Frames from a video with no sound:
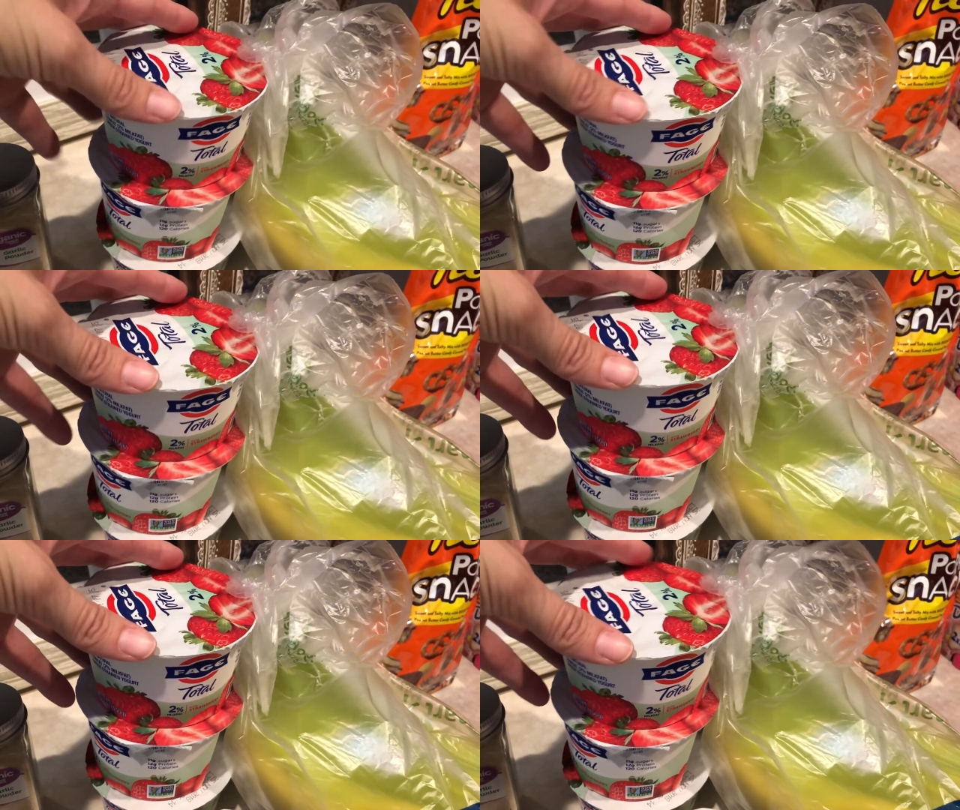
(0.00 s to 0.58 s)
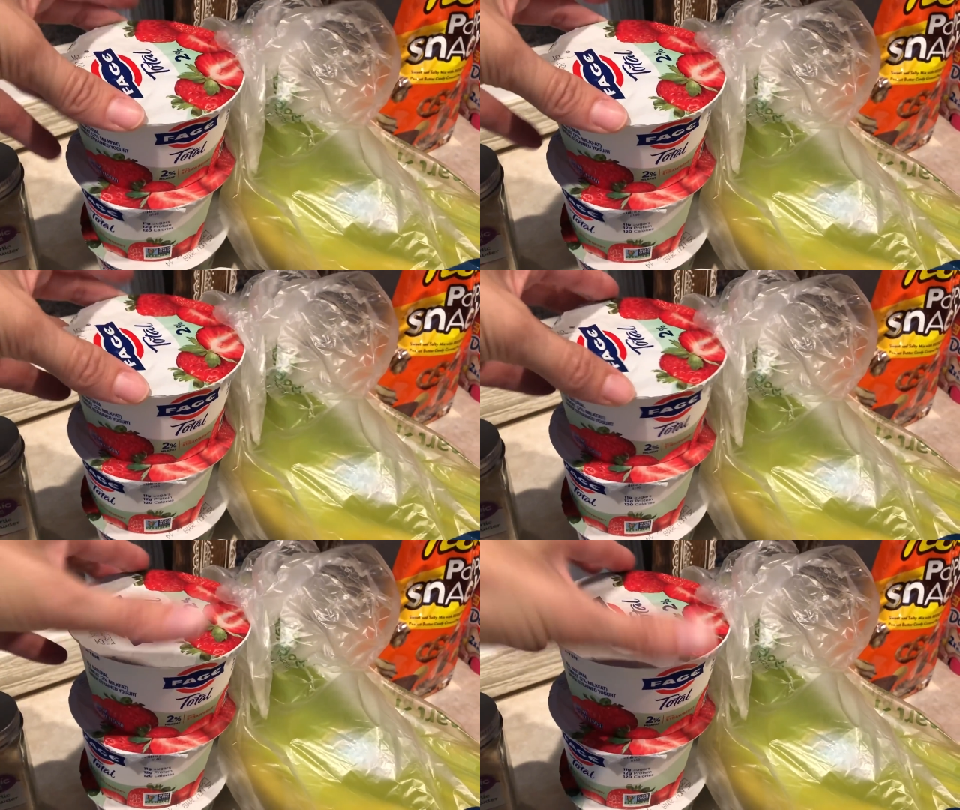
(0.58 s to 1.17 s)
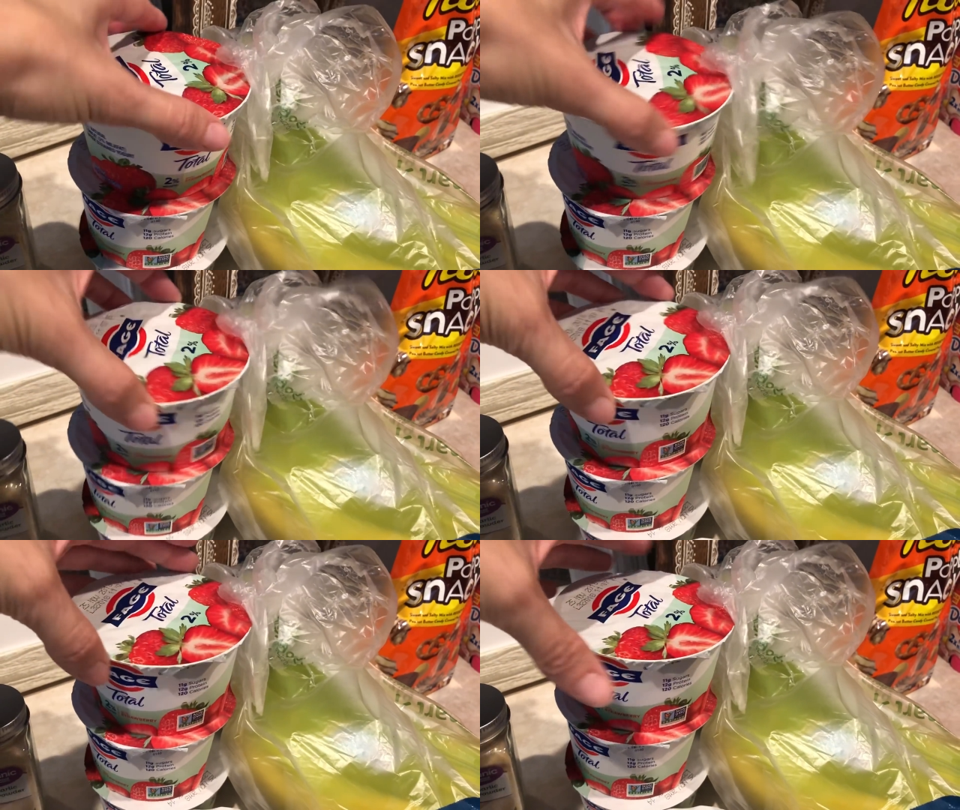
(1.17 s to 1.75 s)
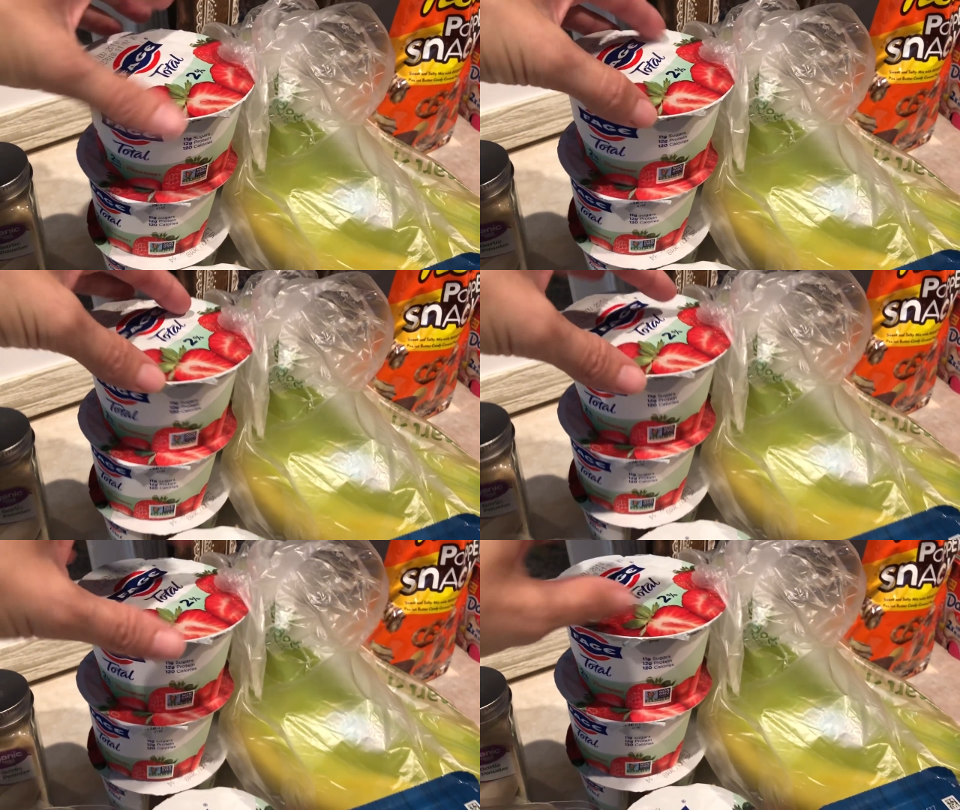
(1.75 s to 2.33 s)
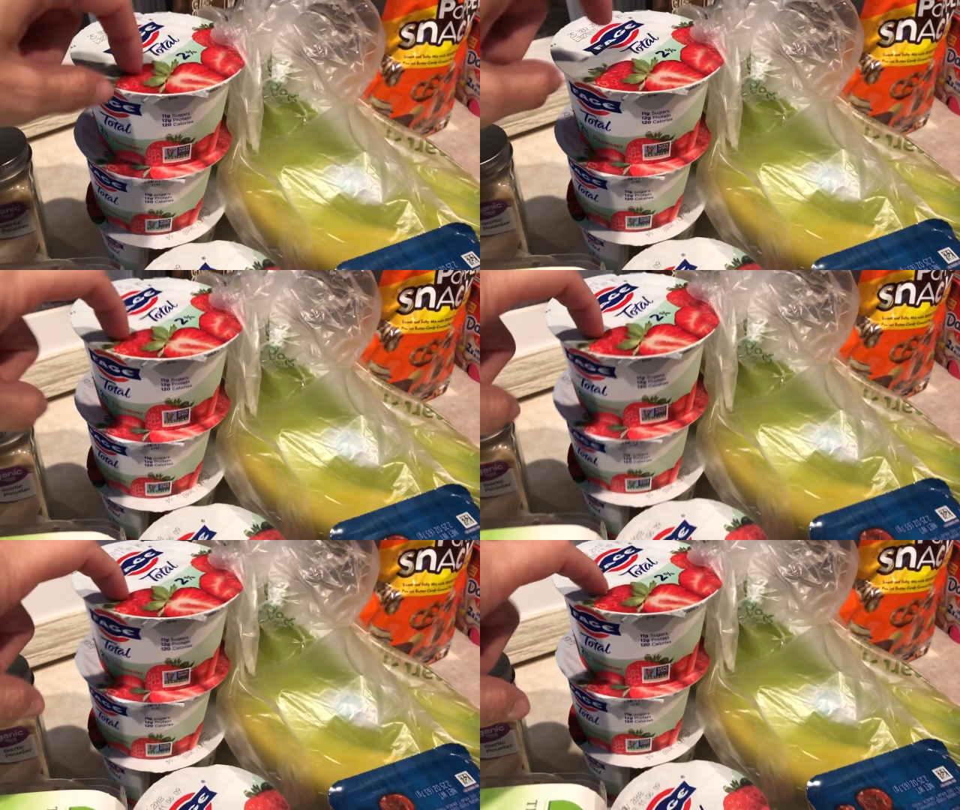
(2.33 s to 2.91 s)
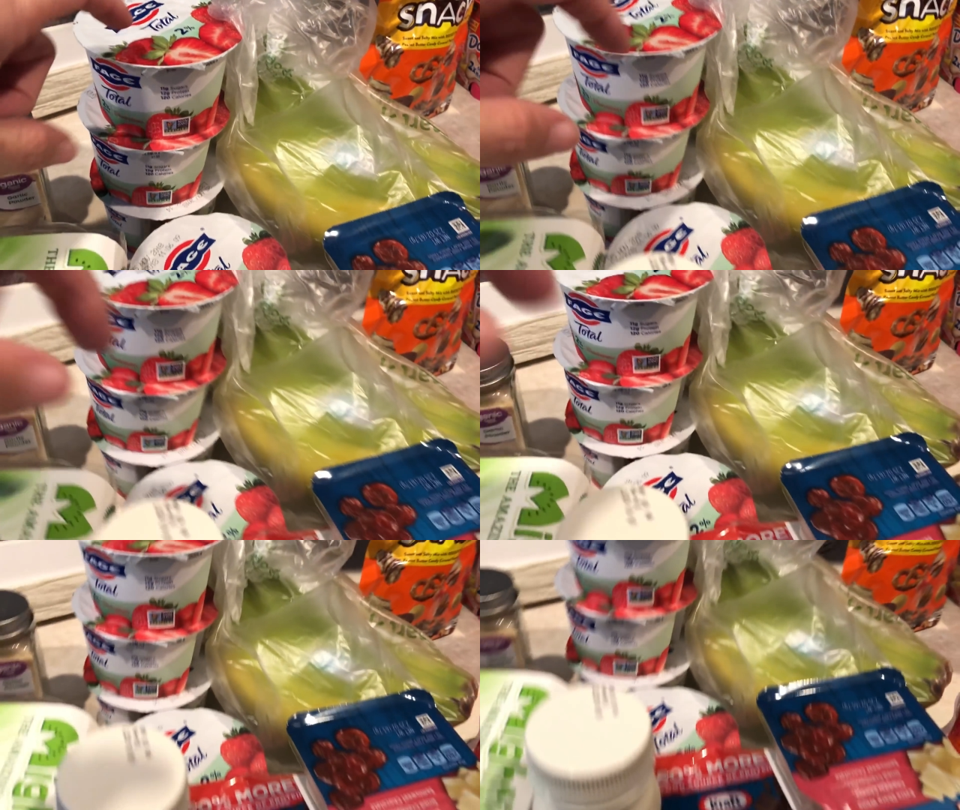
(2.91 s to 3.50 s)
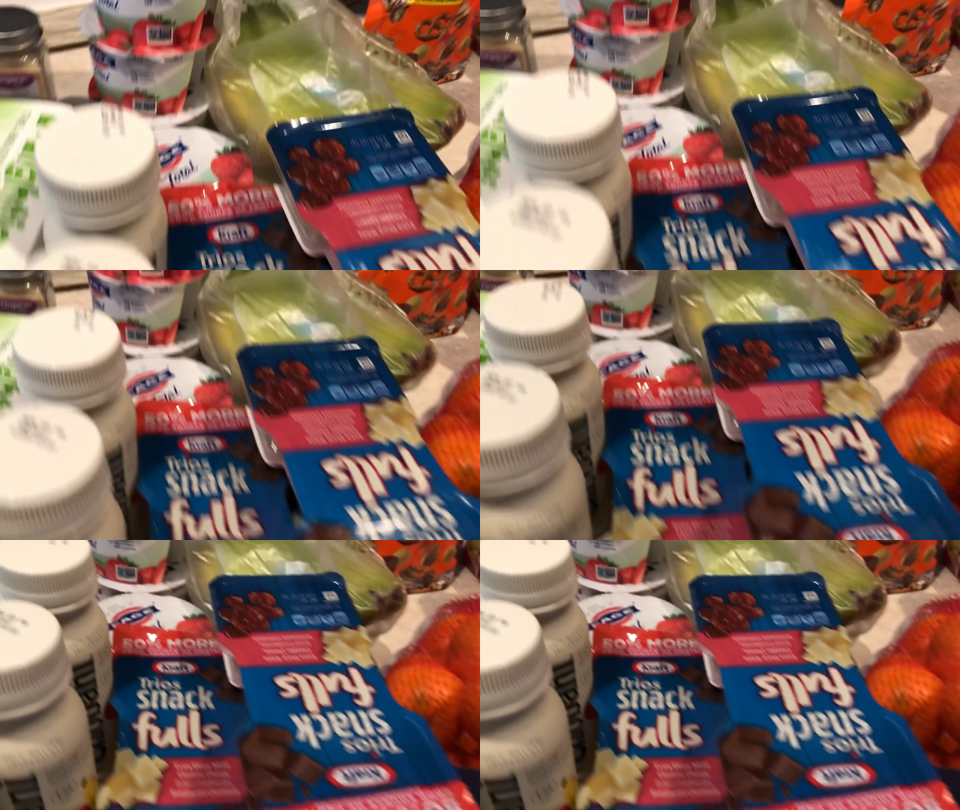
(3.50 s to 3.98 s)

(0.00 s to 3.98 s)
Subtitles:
[unreadable: no face in view]